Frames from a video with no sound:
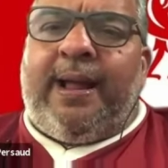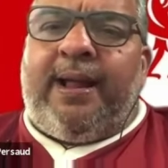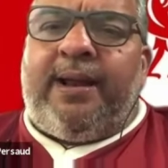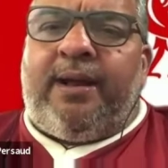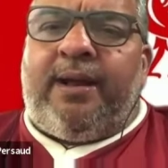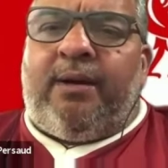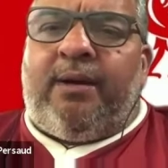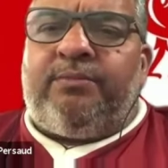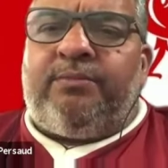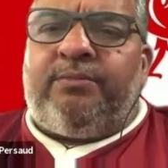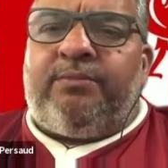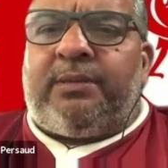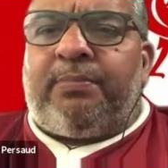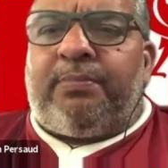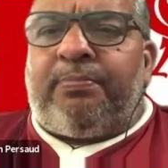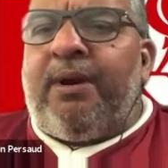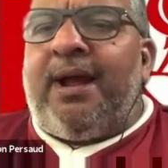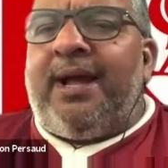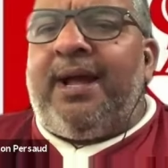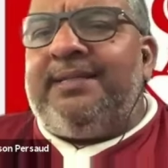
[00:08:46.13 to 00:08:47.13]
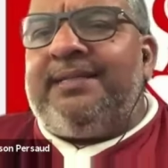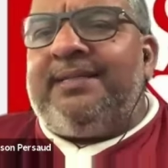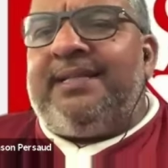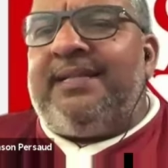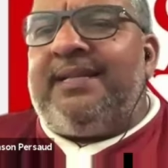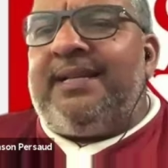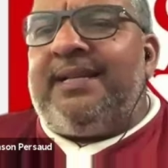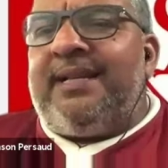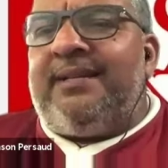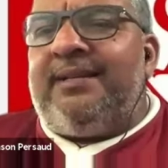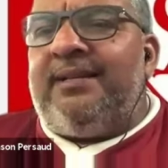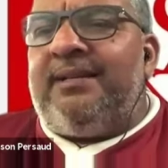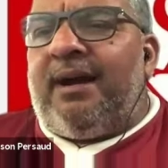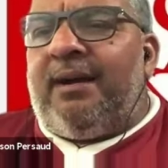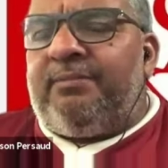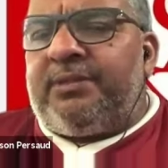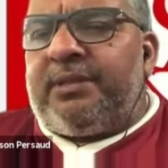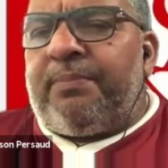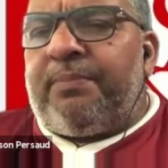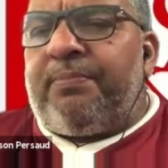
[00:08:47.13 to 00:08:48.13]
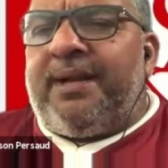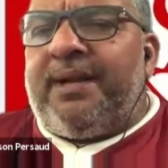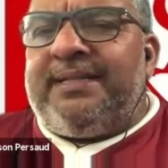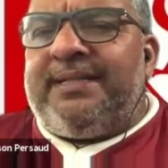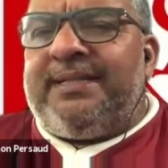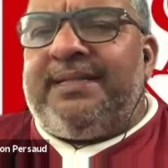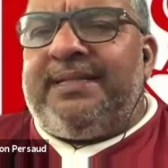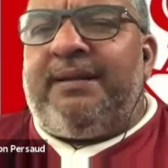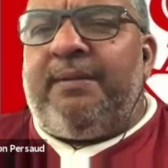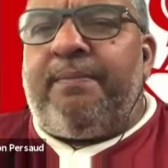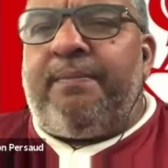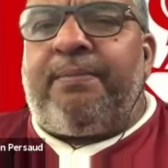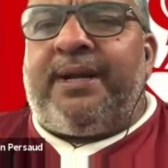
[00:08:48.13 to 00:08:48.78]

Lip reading: And I'm surprised he didn't